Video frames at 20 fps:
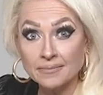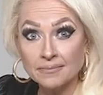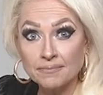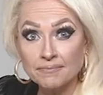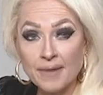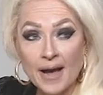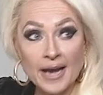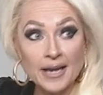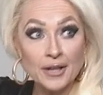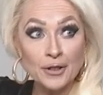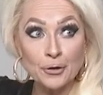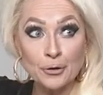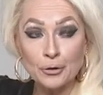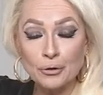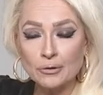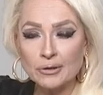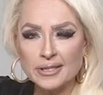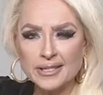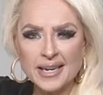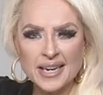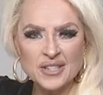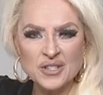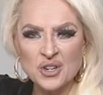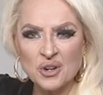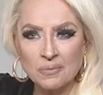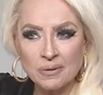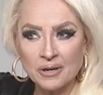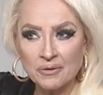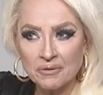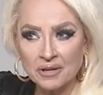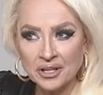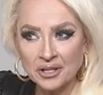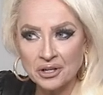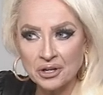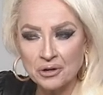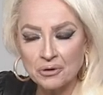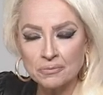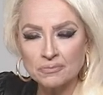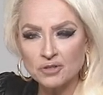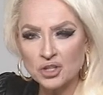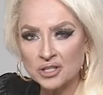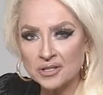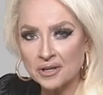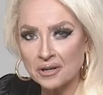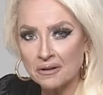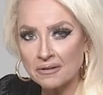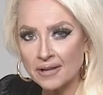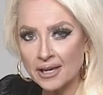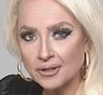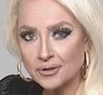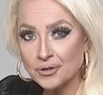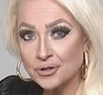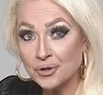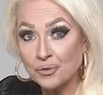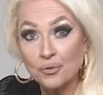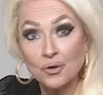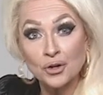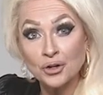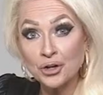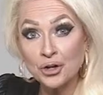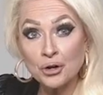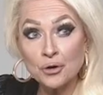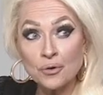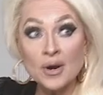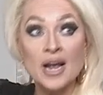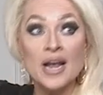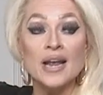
Back in the early days, nobody really knew. Just the collectors of the world knew.